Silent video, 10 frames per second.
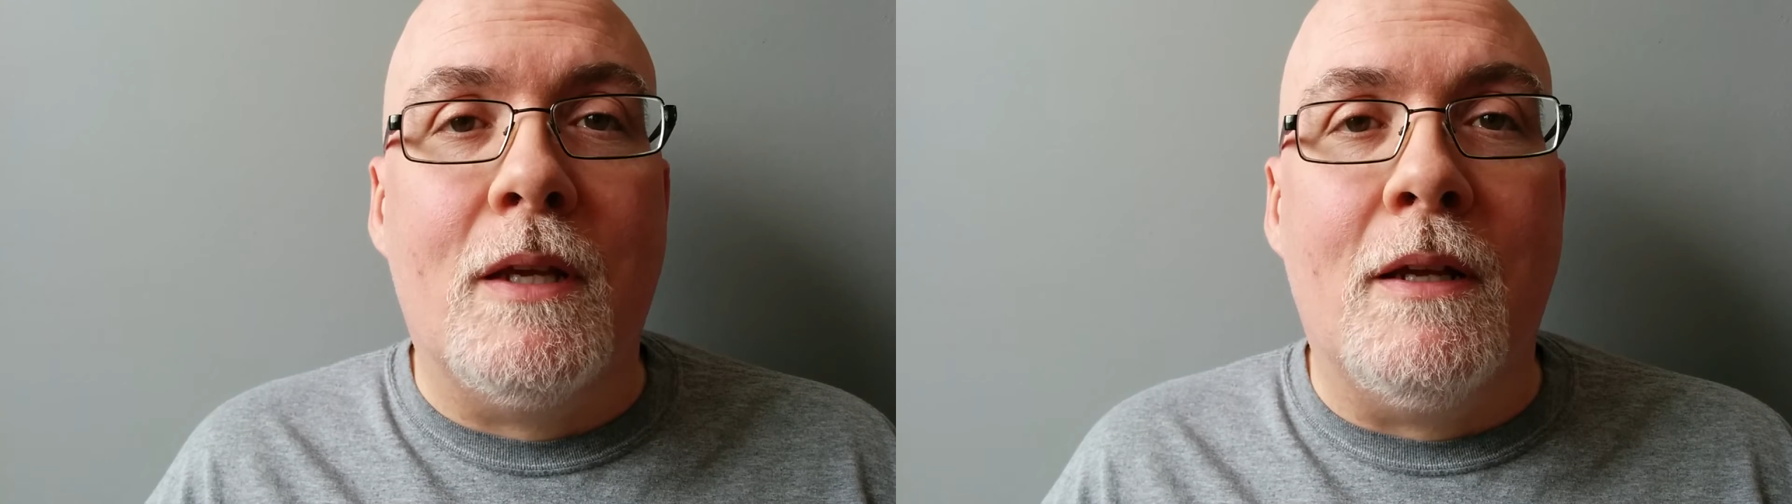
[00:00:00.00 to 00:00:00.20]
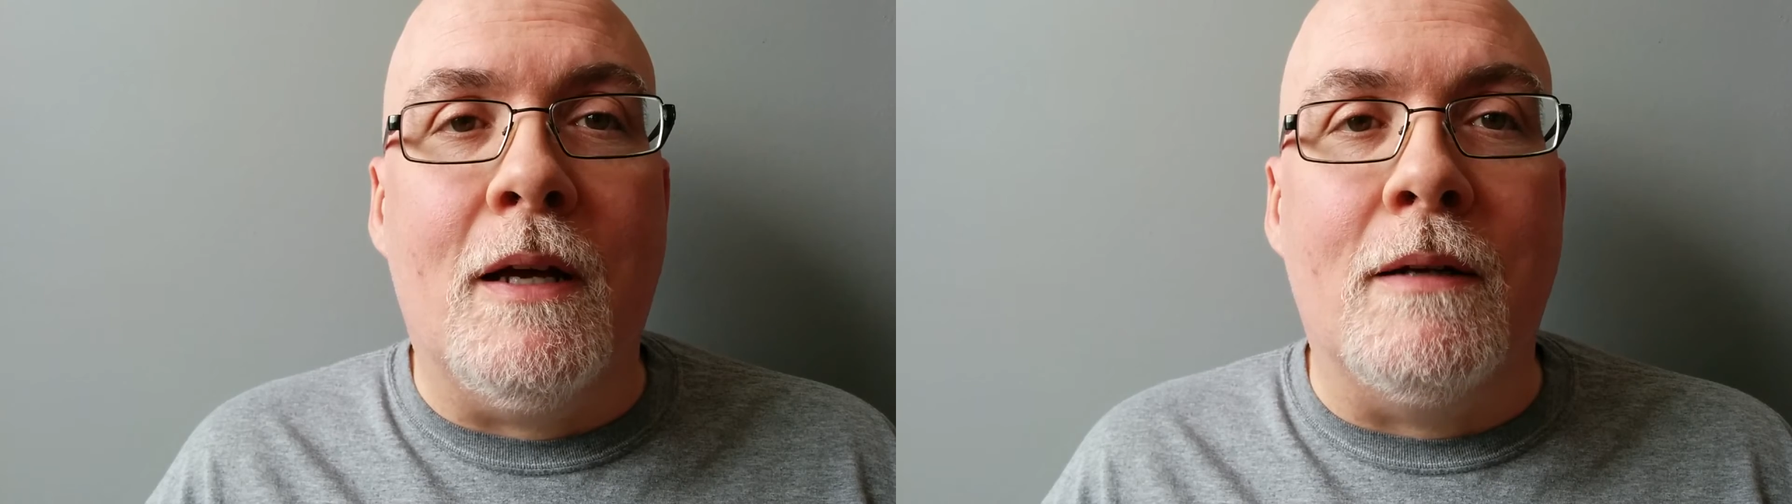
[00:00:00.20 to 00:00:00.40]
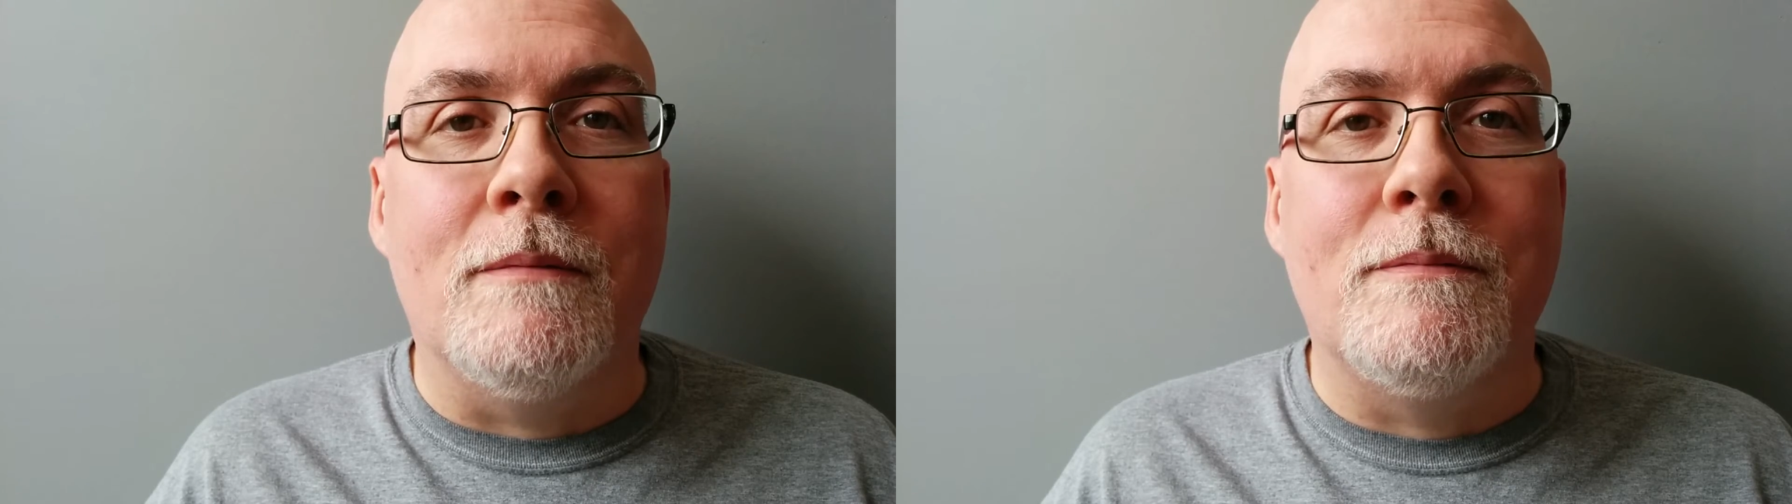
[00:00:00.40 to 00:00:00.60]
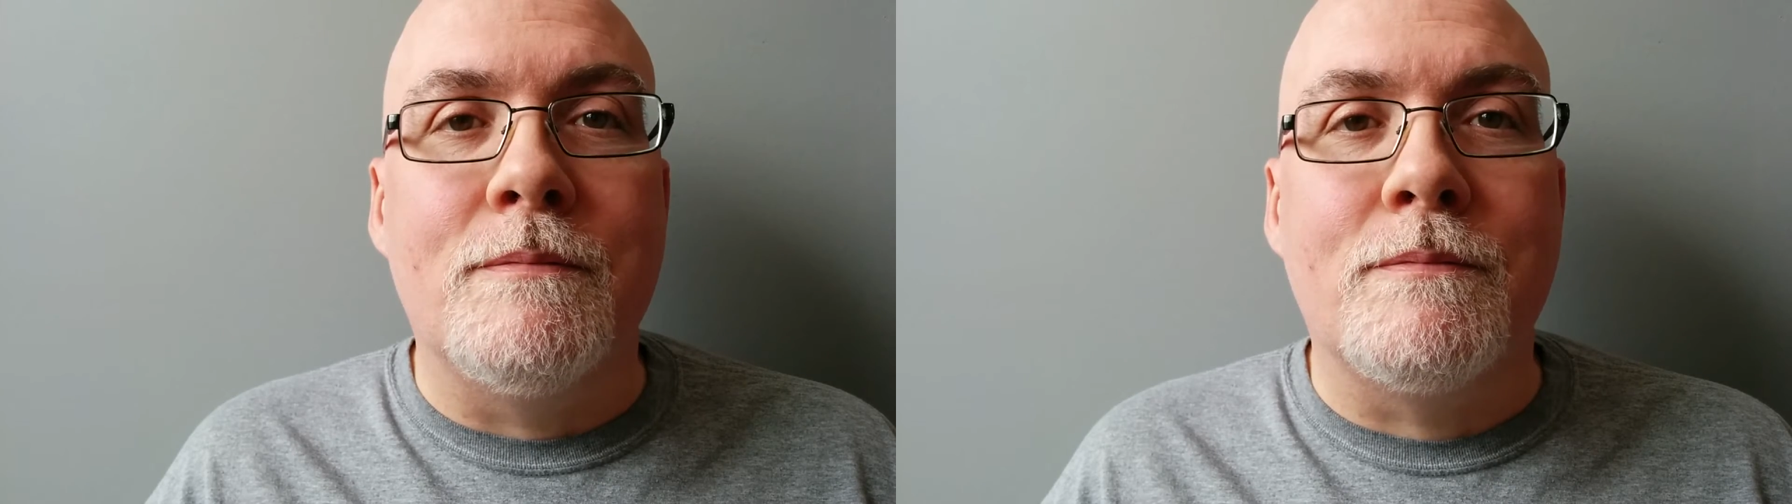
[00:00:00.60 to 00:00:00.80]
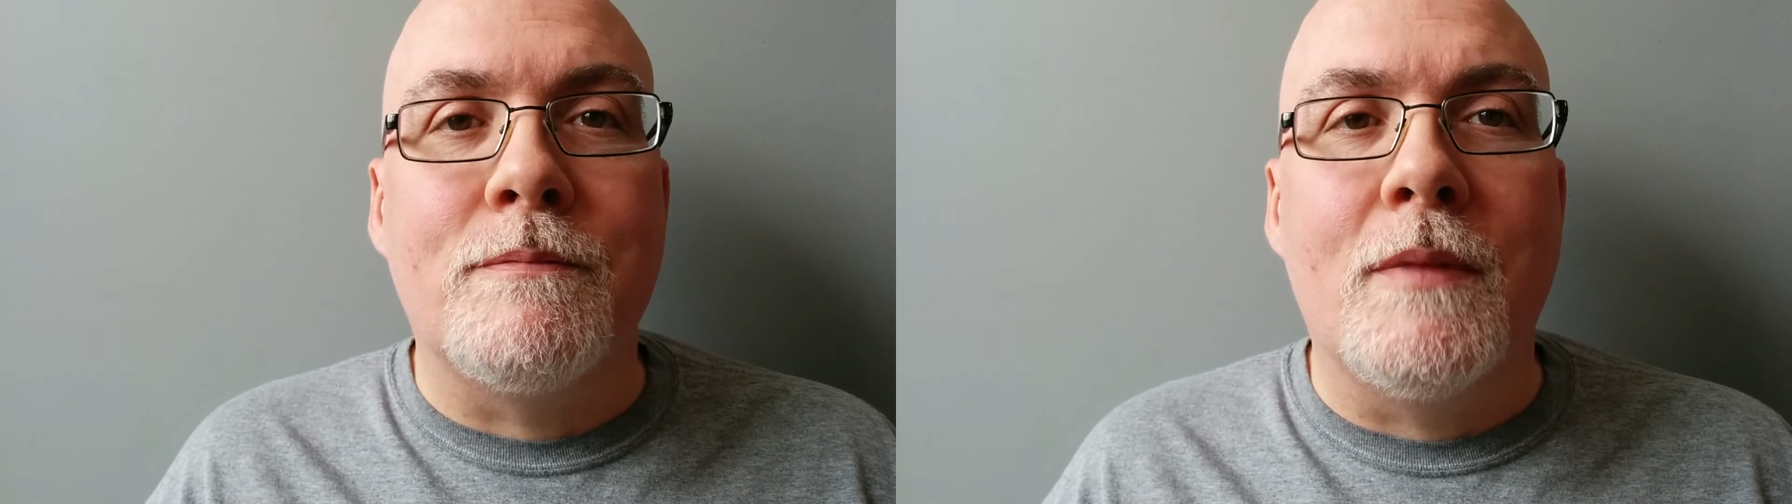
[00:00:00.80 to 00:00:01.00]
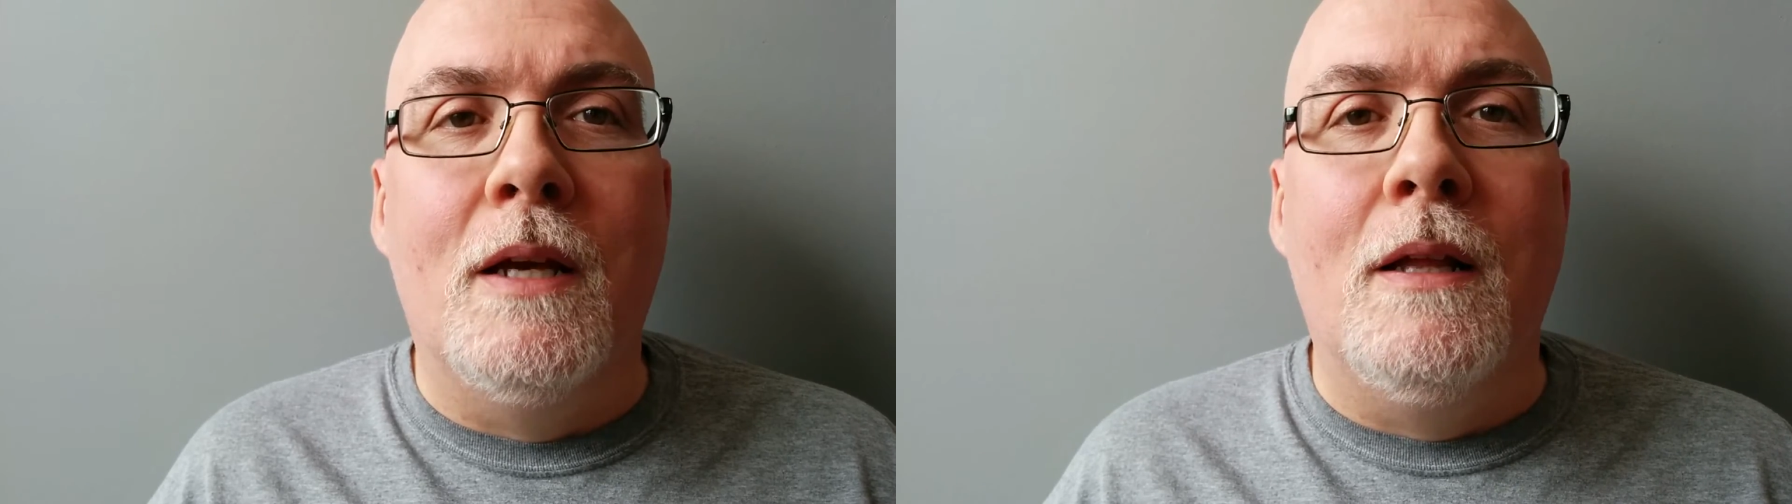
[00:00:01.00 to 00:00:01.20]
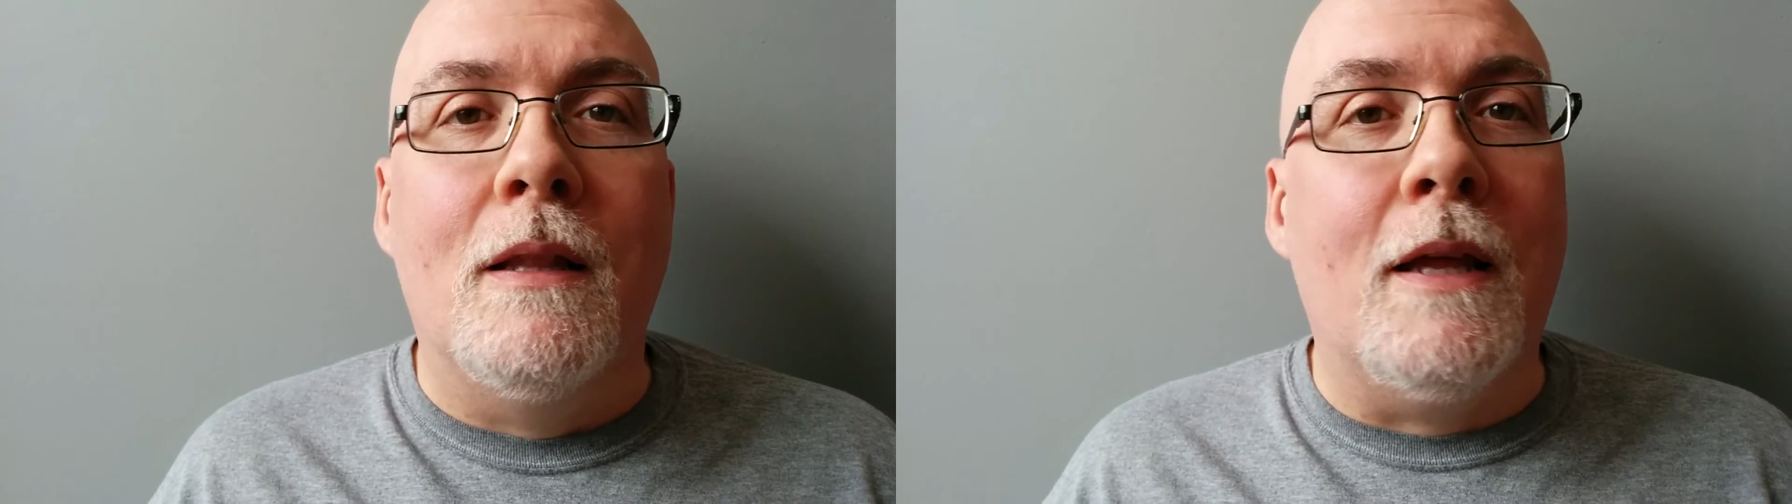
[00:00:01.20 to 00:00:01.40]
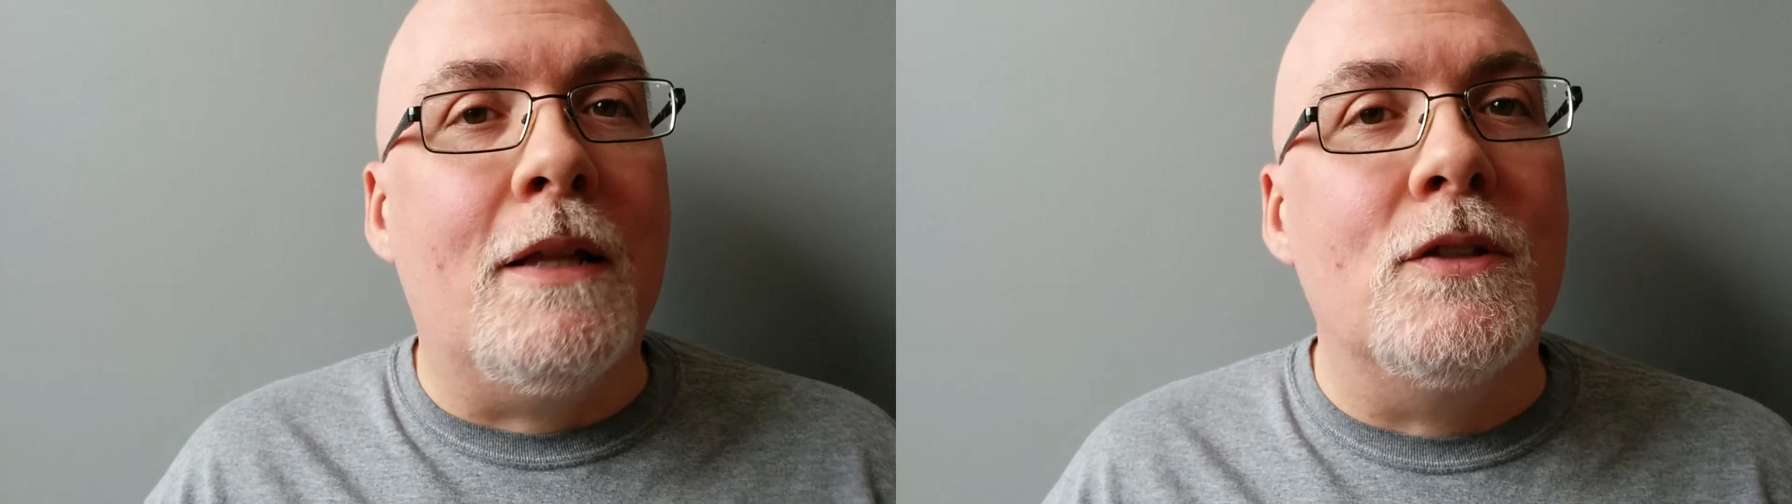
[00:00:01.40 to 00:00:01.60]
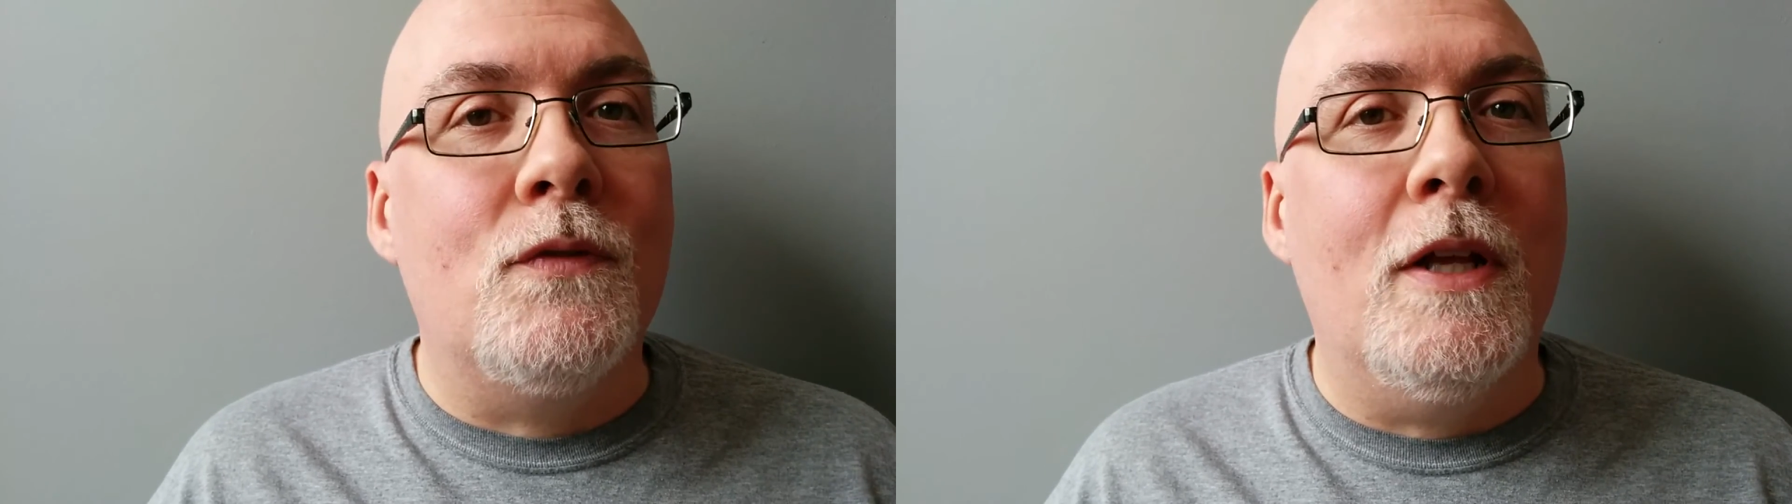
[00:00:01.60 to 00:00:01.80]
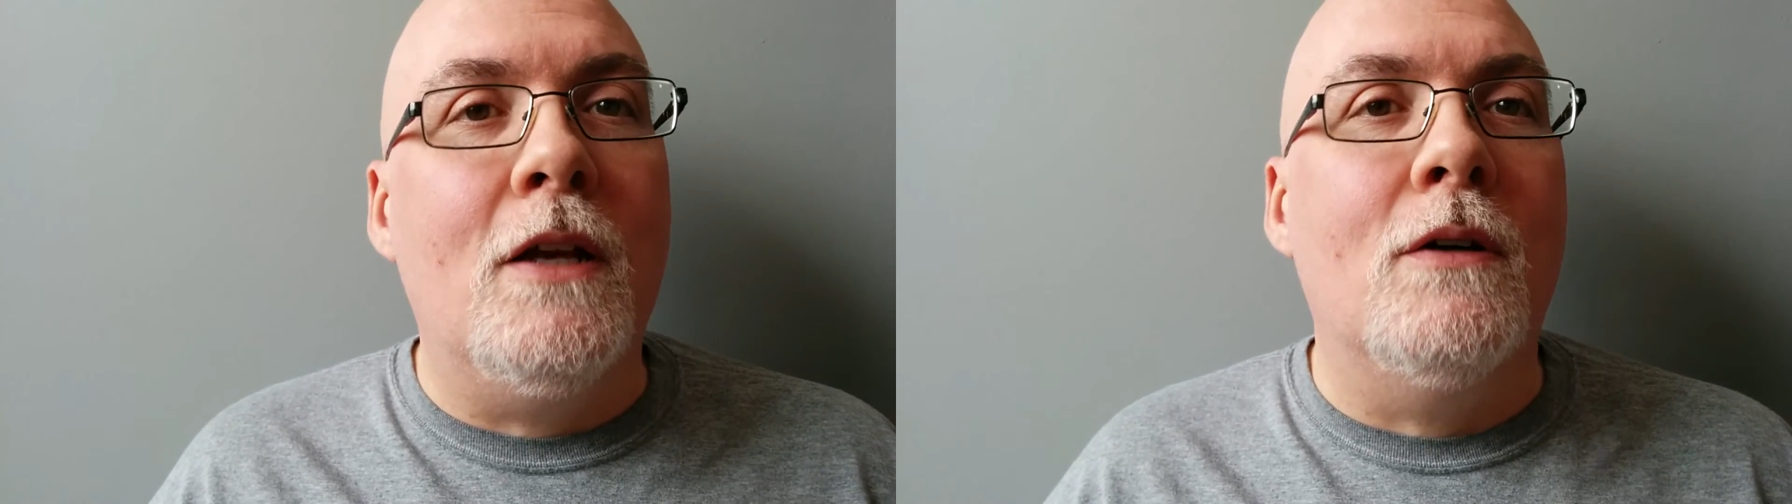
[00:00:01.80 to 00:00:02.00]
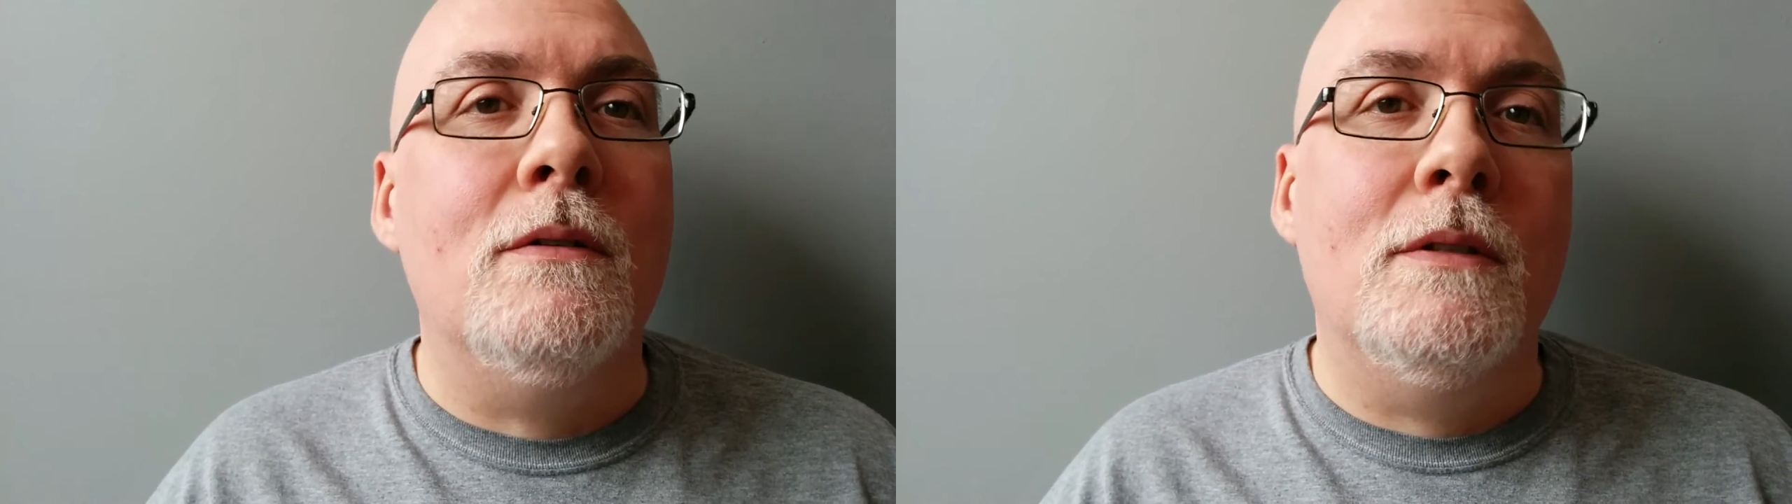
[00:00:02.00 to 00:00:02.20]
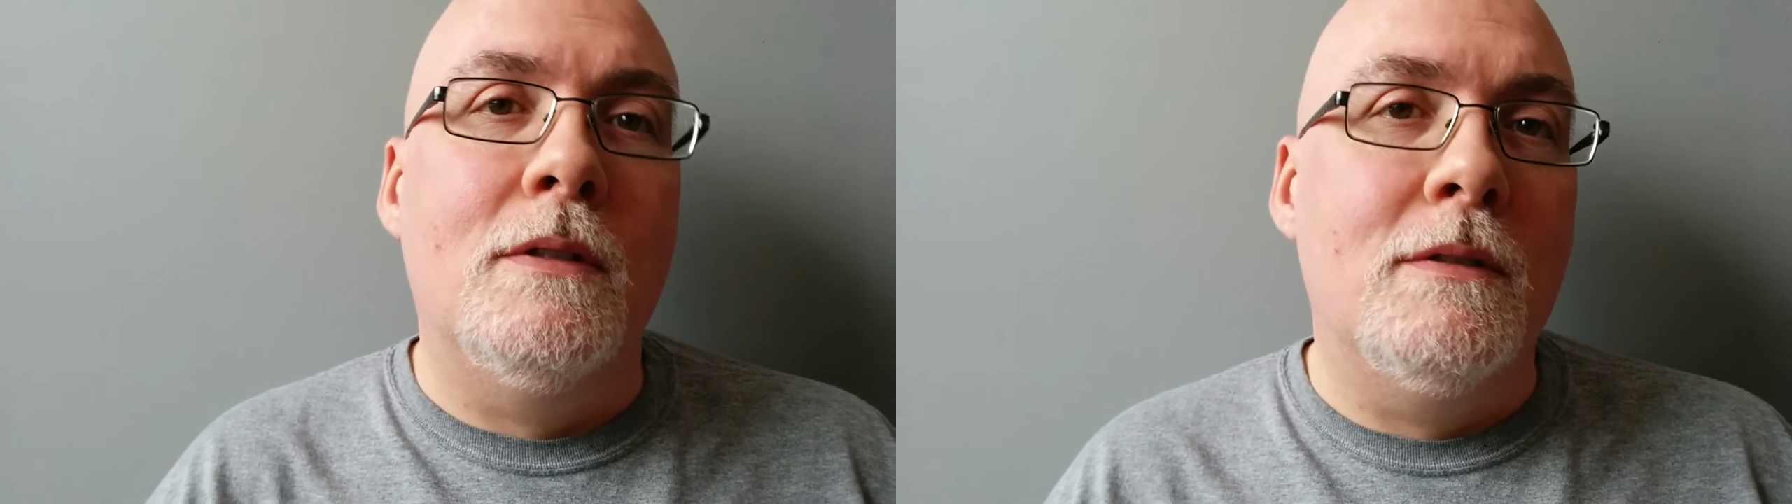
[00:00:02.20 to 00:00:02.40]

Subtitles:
yeah, like this video,